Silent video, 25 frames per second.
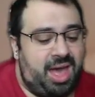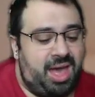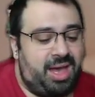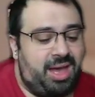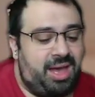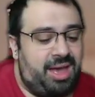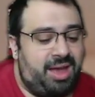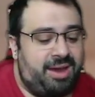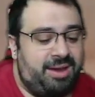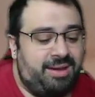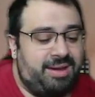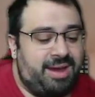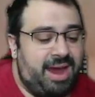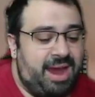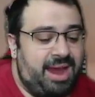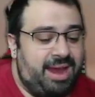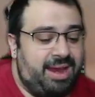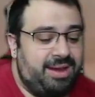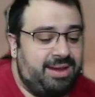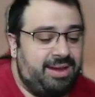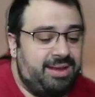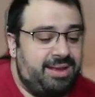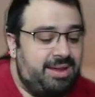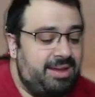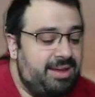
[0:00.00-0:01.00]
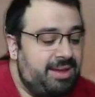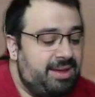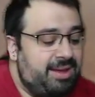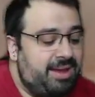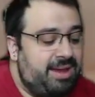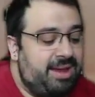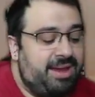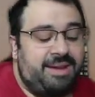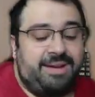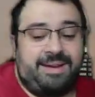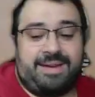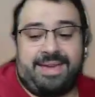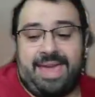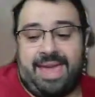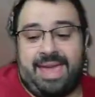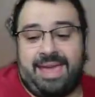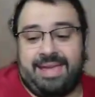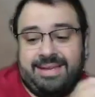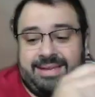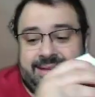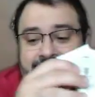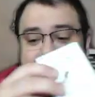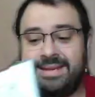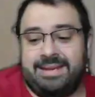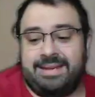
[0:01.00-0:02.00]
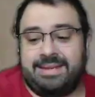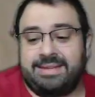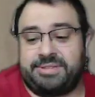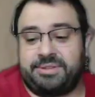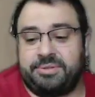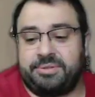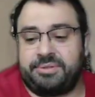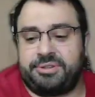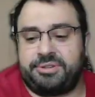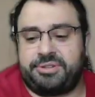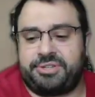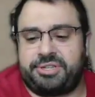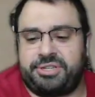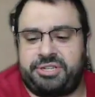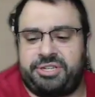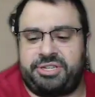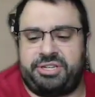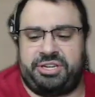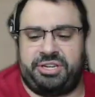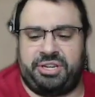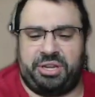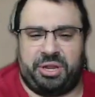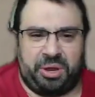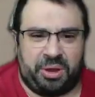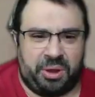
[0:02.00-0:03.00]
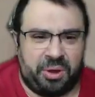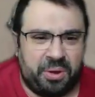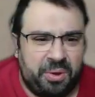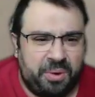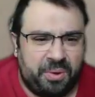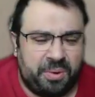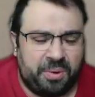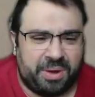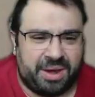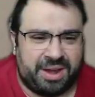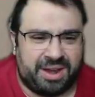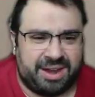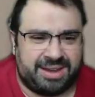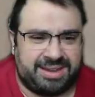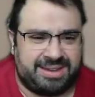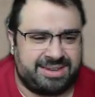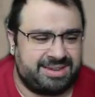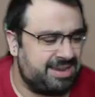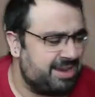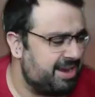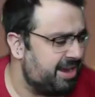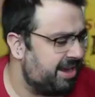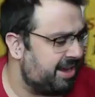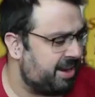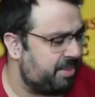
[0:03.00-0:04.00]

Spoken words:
All right. Okay. So there's 2 in